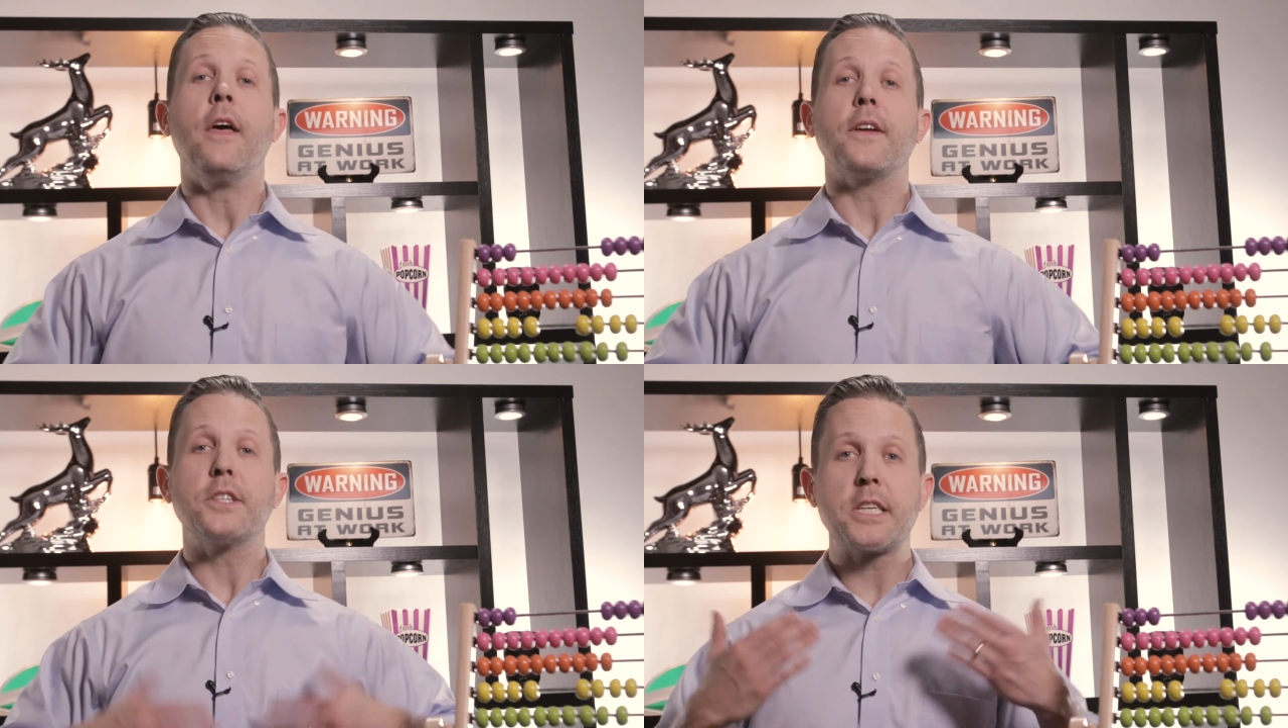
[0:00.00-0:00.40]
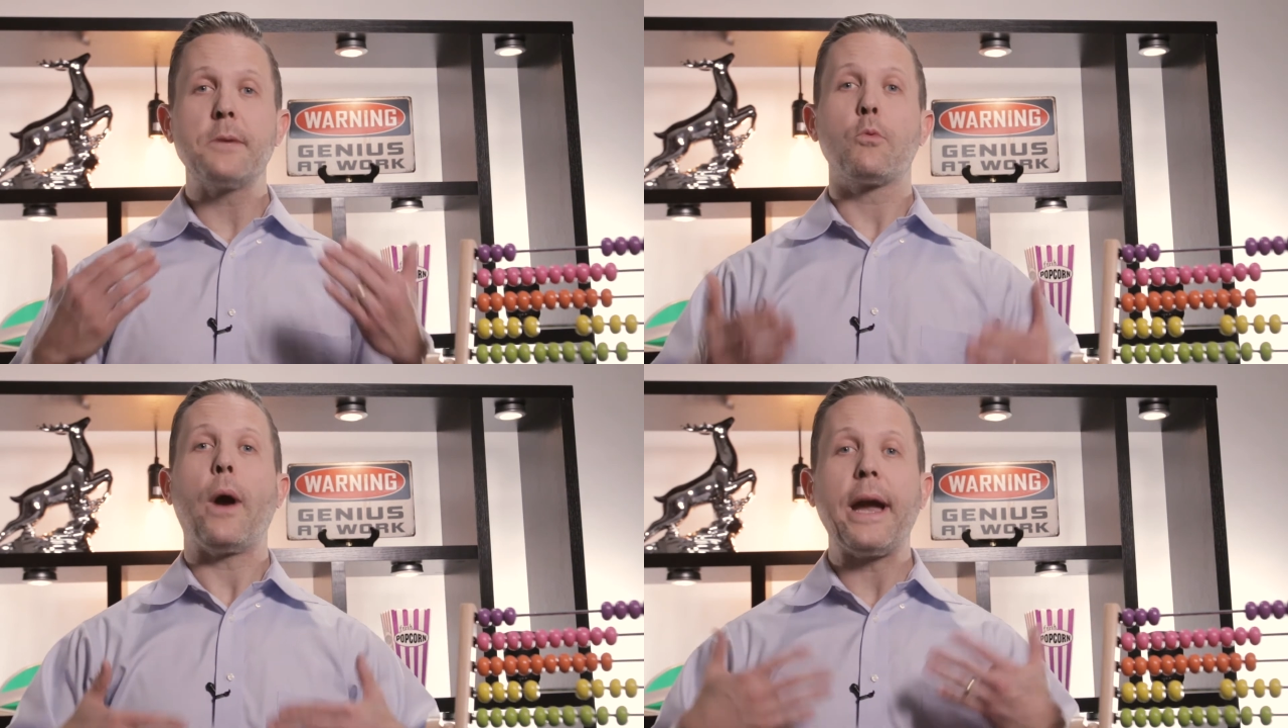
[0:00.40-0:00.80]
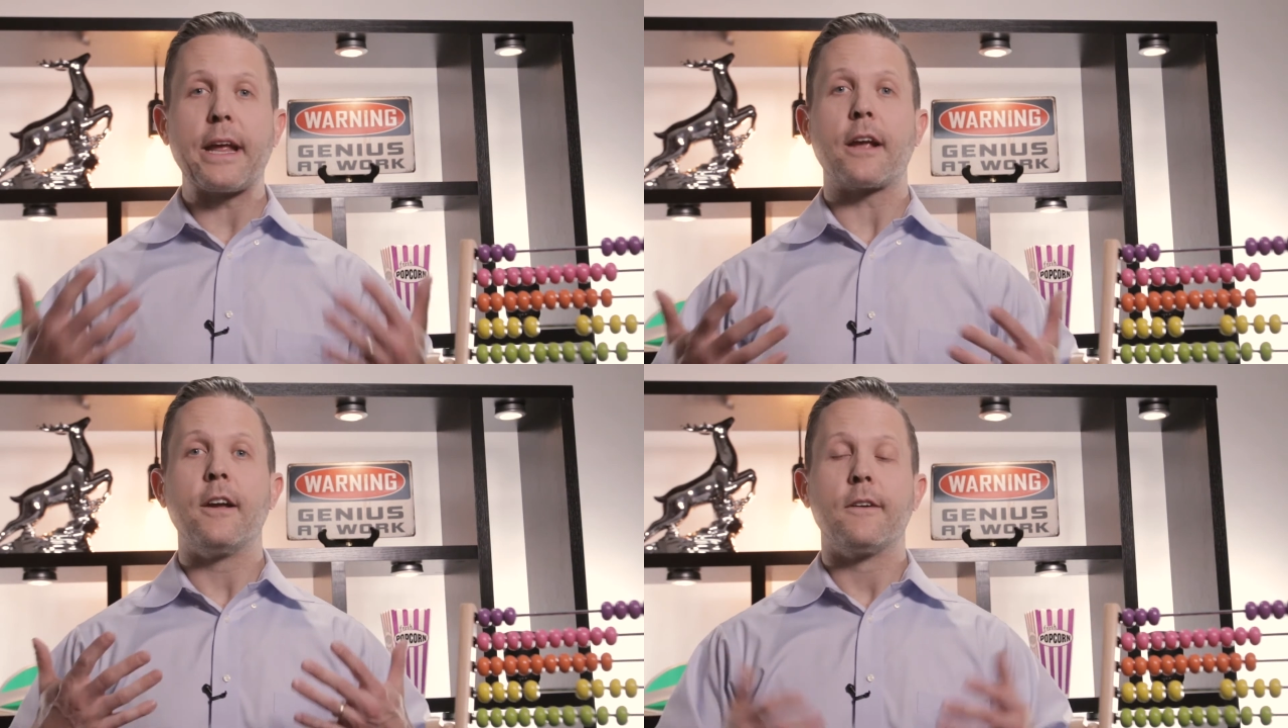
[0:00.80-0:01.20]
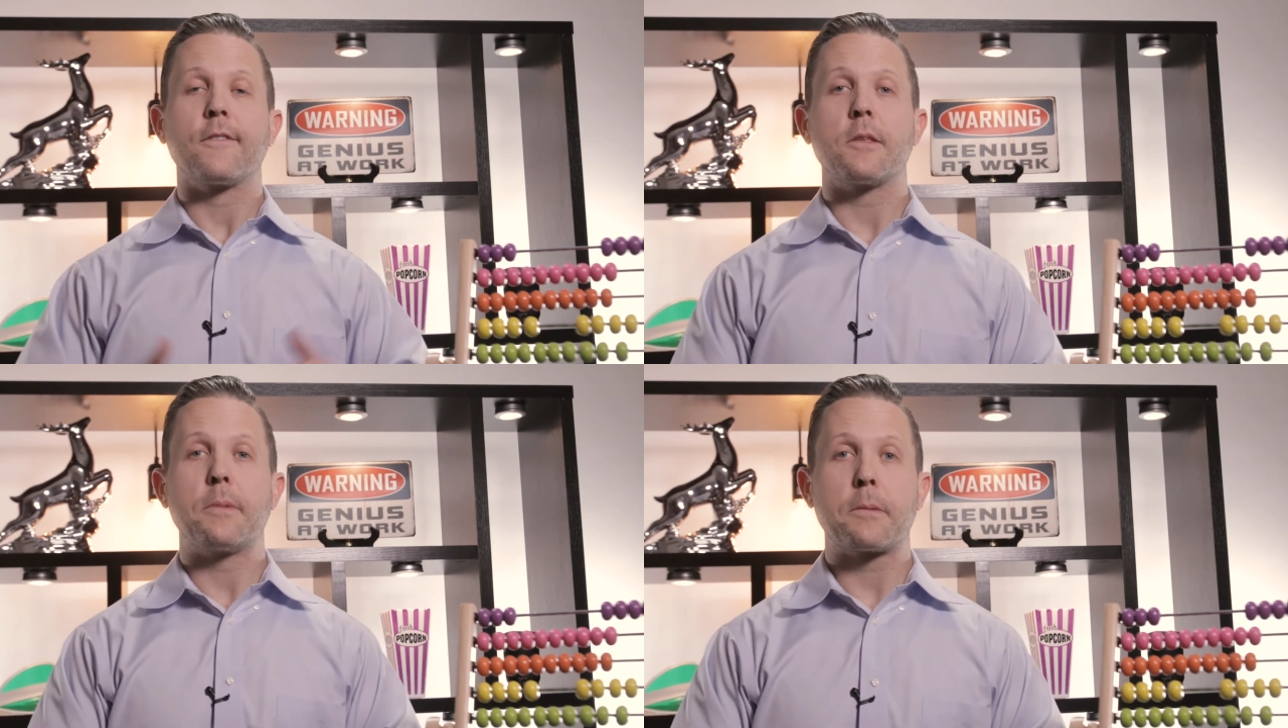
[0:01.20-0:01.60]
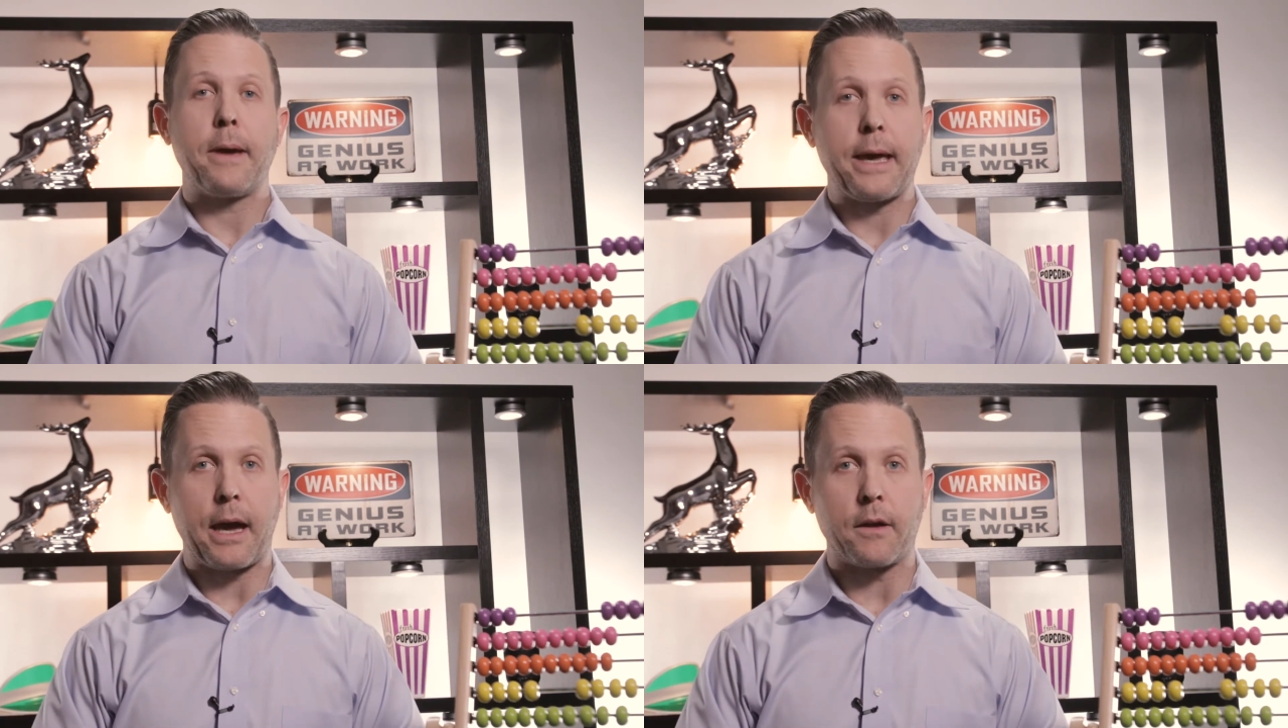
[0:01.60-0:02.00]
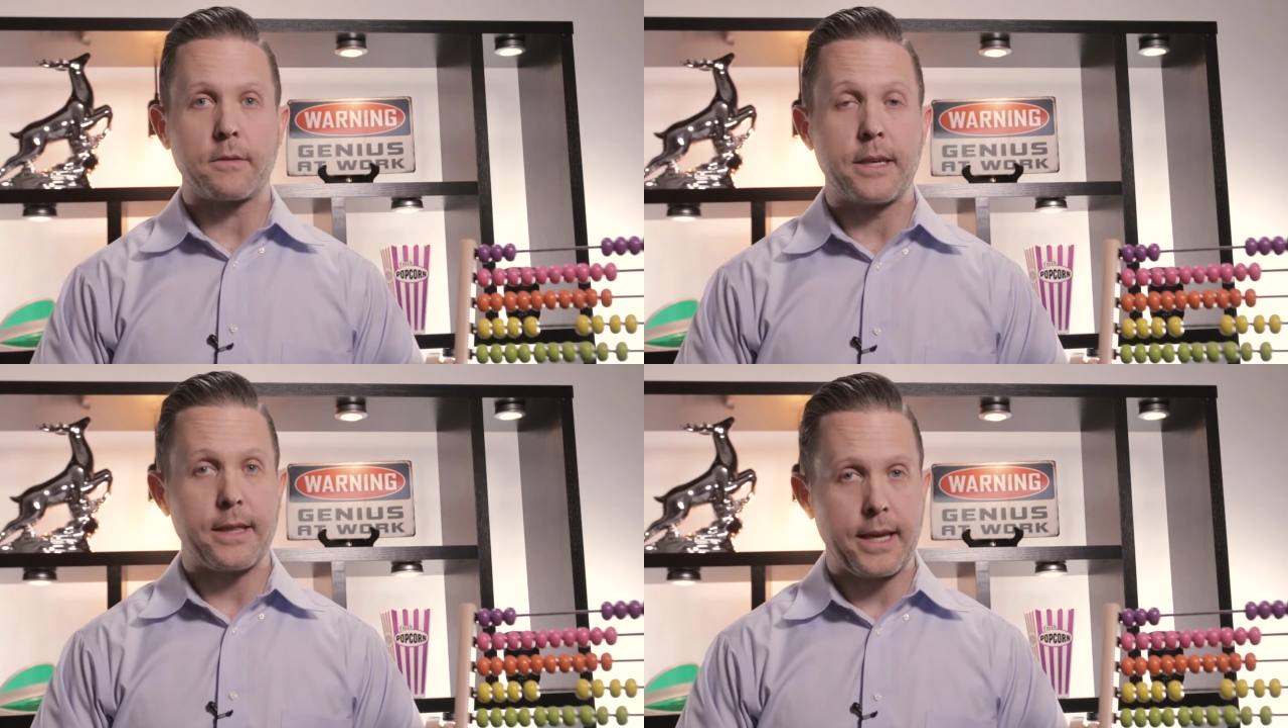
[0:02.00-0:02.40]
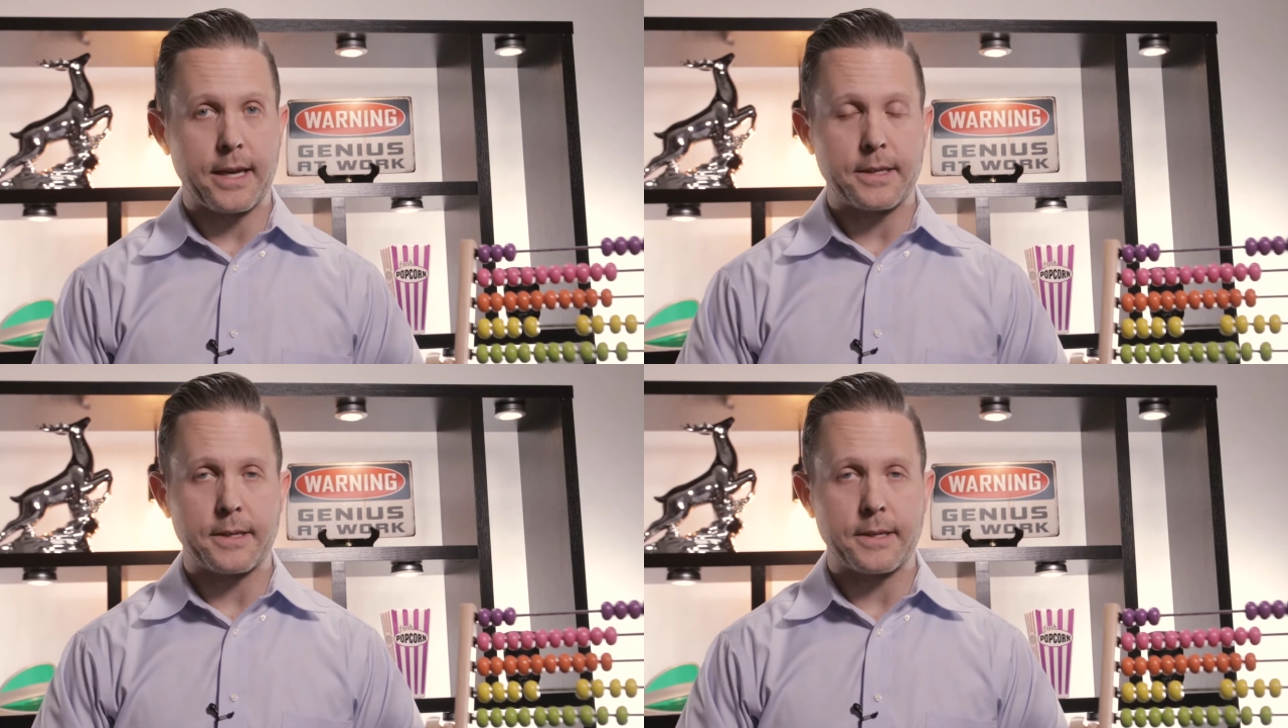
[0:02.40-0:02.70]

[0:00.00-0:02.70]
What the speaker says: They just keep waiting for the big payout in the end.